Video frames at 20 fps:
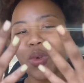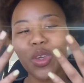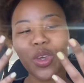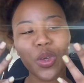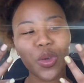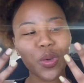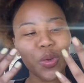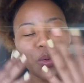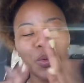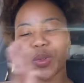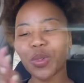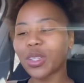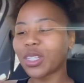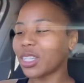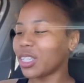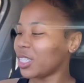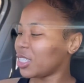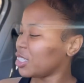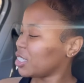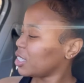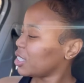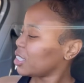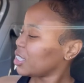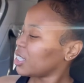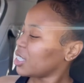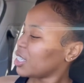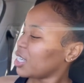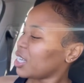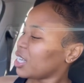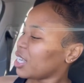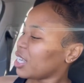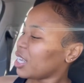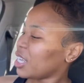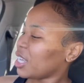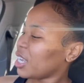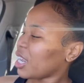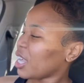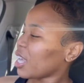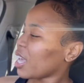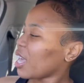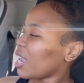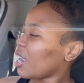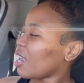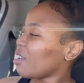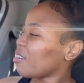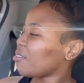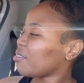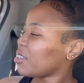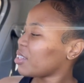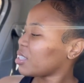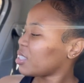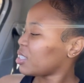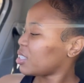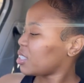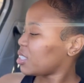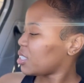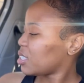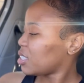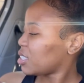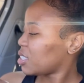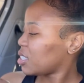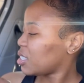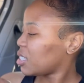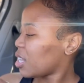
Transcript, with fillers: cute like I love it this